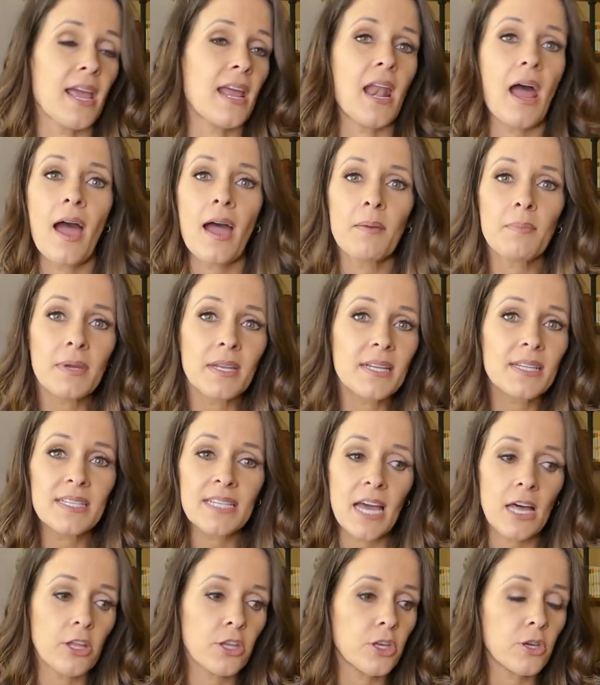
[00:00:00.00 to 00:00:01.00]
And I'm going to
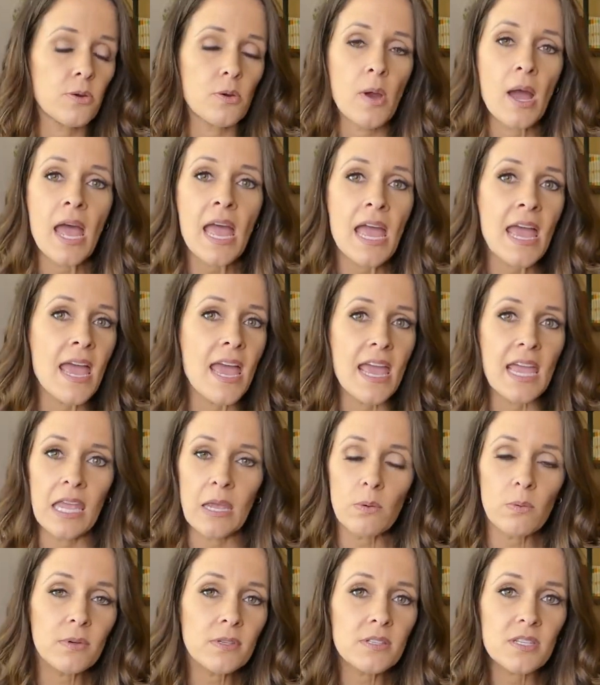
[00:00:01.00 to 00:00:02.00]
tell you,
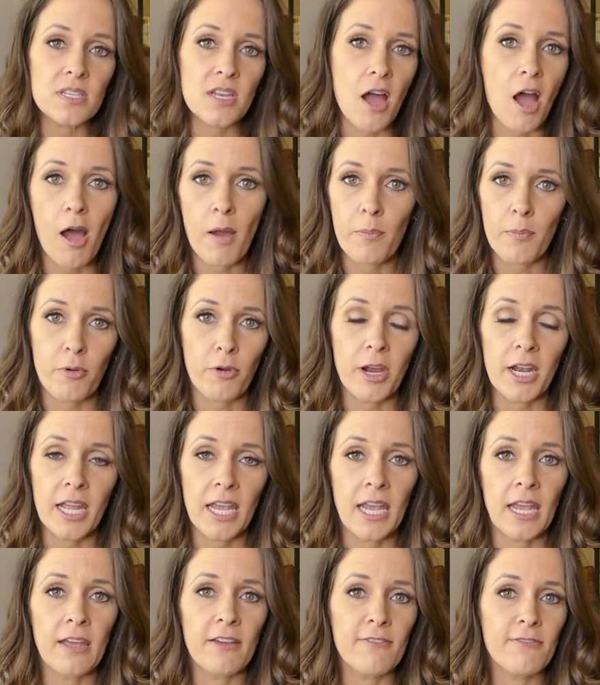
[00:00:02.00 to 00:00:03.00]
it was not
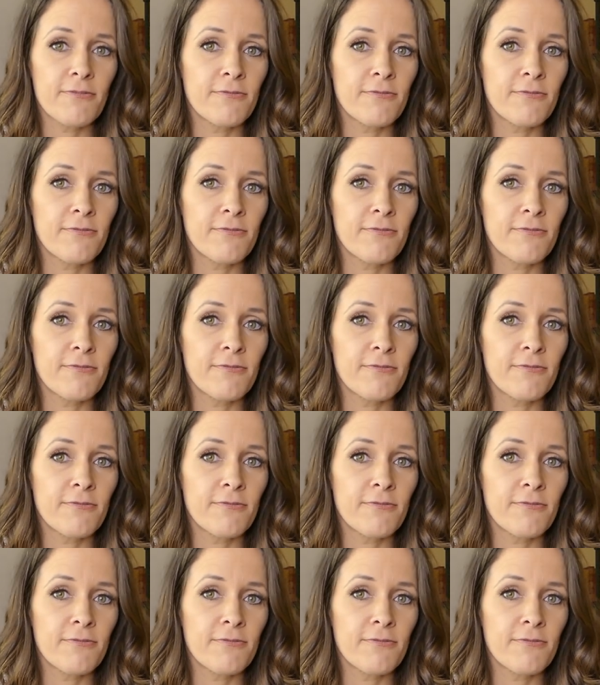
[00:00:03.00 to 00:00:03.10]
pretty.